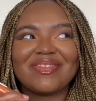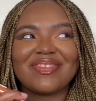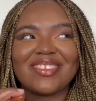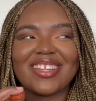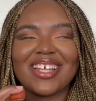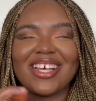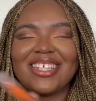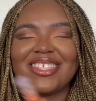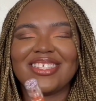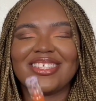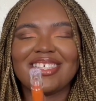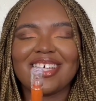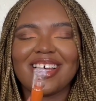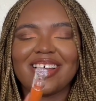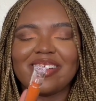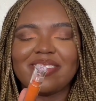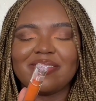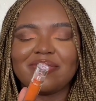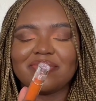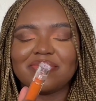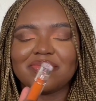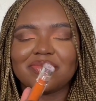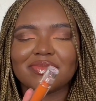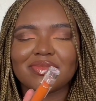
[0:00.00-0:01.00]
It's
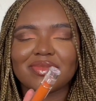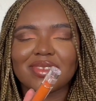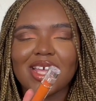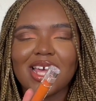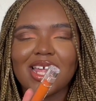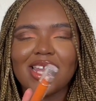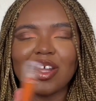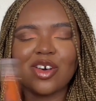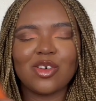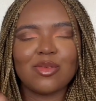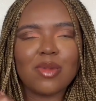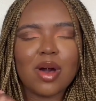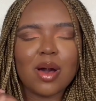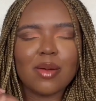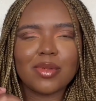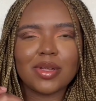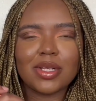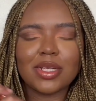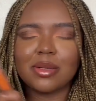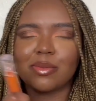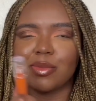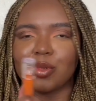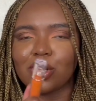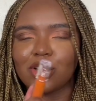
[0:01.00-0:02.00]
Lil Mama
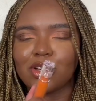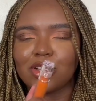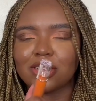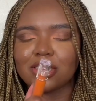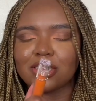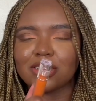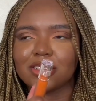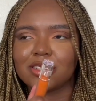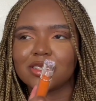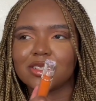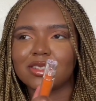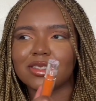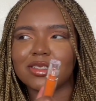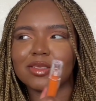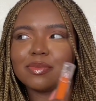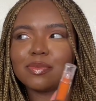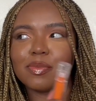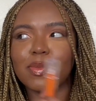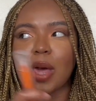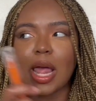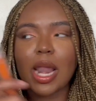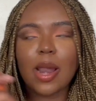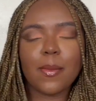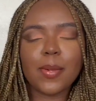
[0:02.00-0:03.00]
lip gloss, and my
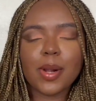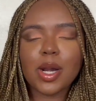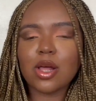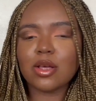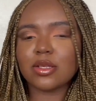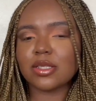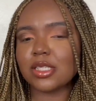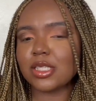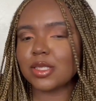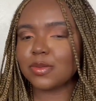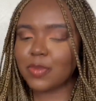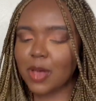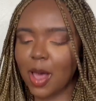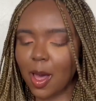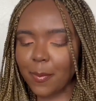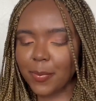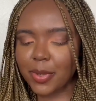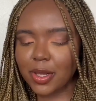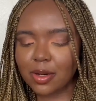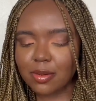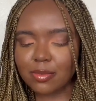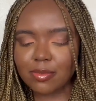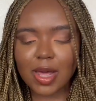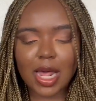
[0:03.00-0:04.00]
lip gloss is
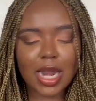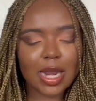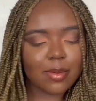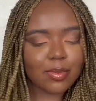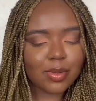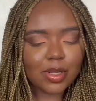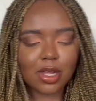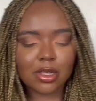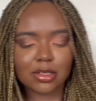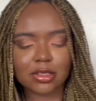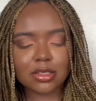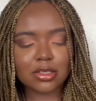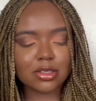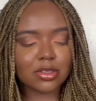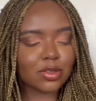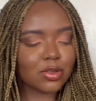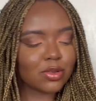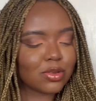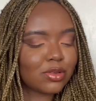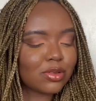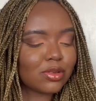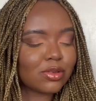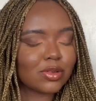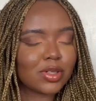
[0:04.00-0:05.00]
popping. My lip gloss is
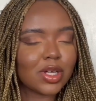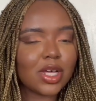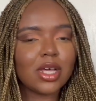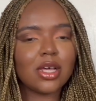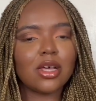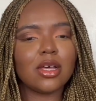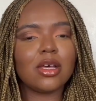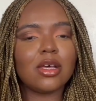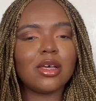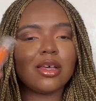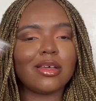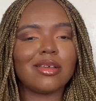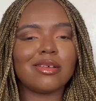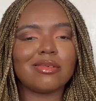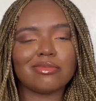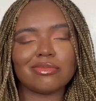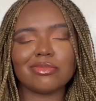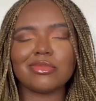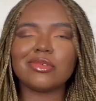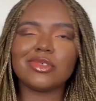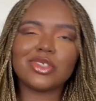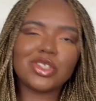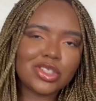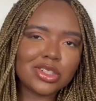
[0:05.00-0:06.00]
cool.
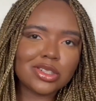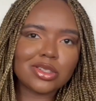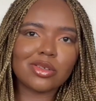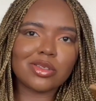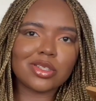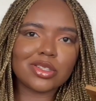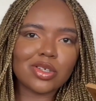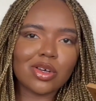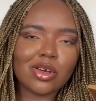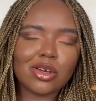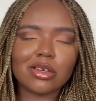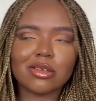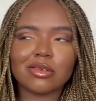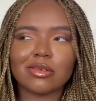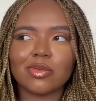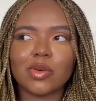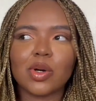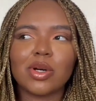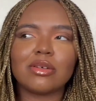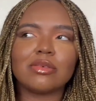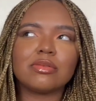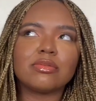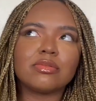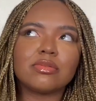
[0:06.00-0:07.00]
You should know the song.
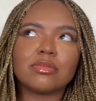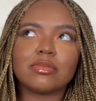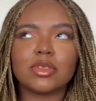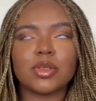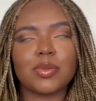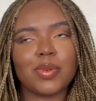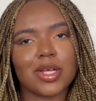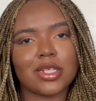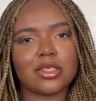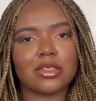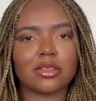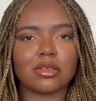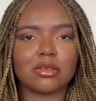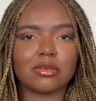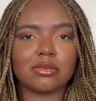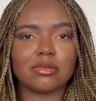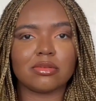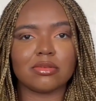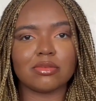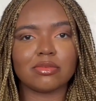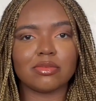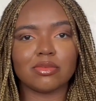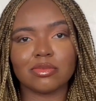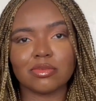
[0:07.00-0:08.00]
Well, depends on
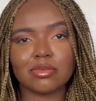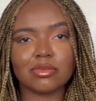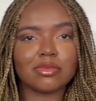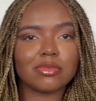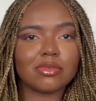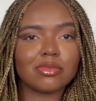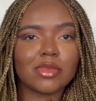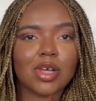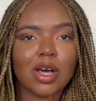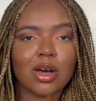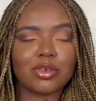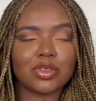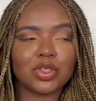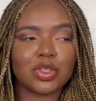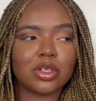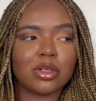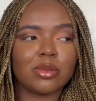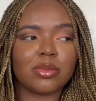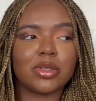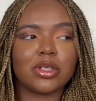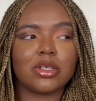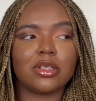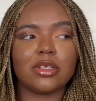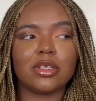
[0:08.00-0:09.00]
how old you are,
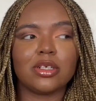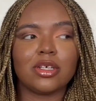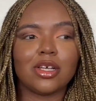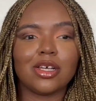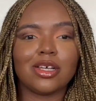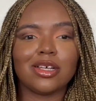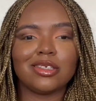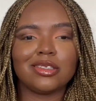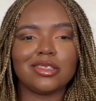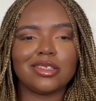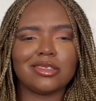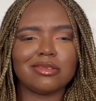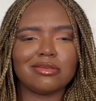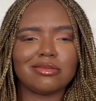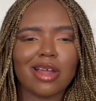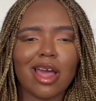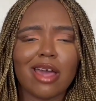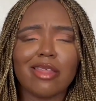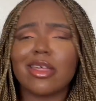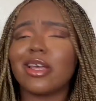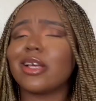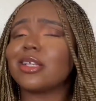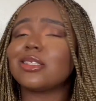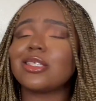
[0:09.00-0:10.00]
but I
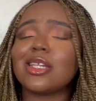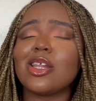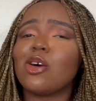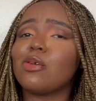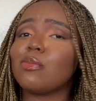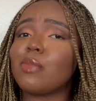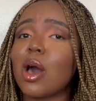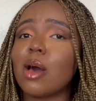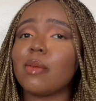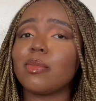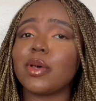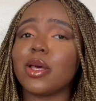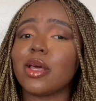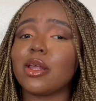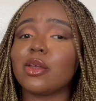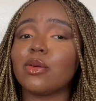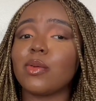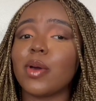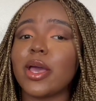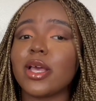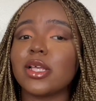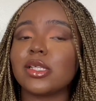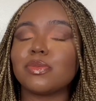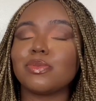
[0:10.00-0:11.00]
think it's Lil Mama
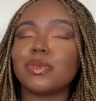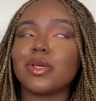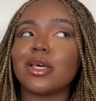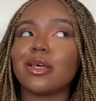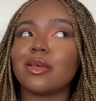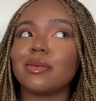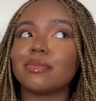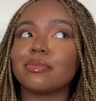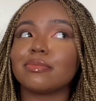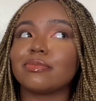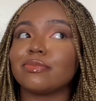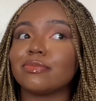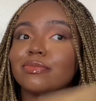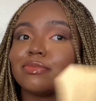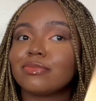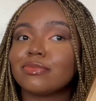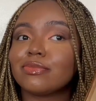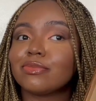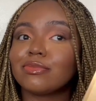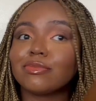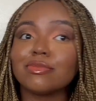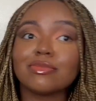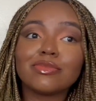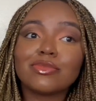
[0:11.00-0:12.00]
anyways, but
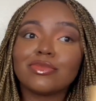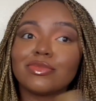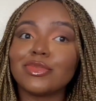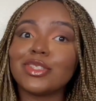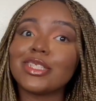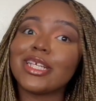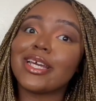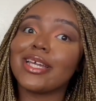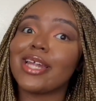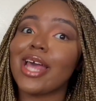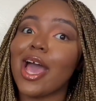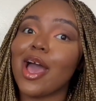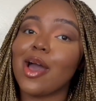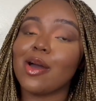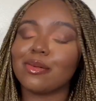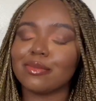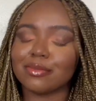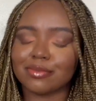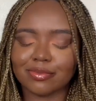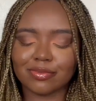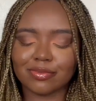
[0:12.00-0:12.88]
check it out.